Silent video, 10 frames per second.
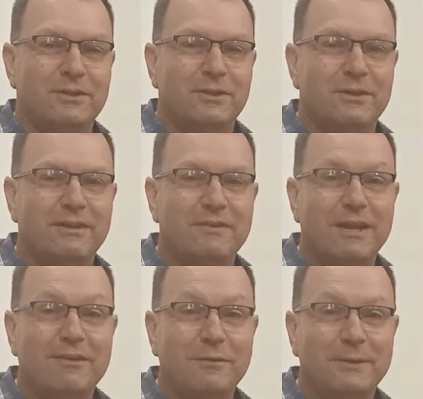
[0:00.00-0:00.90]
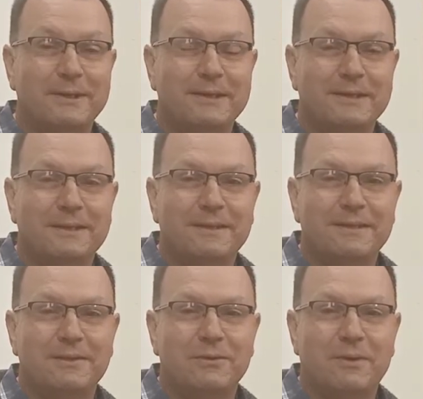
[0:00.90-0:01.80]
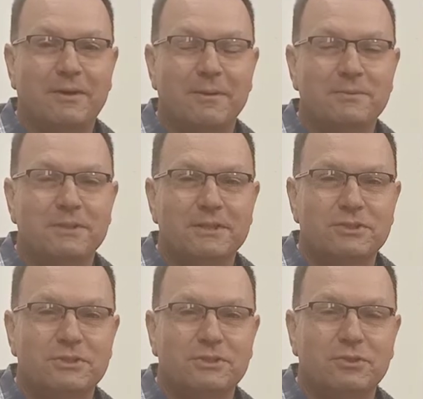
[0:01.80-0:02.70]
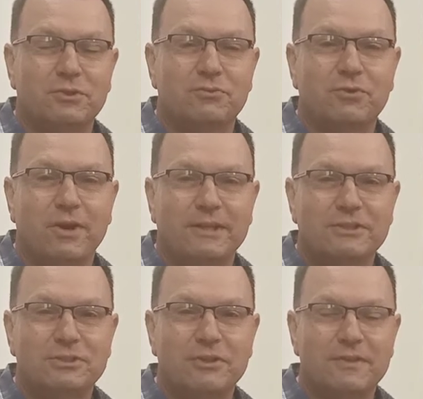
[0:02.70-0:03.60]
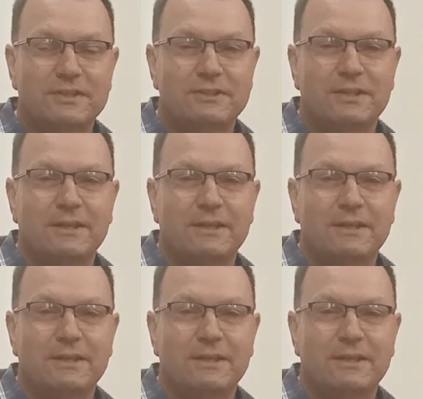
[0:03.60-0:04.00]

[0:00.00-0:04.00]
Good evening, everyone. Welcome to this Good Friday service.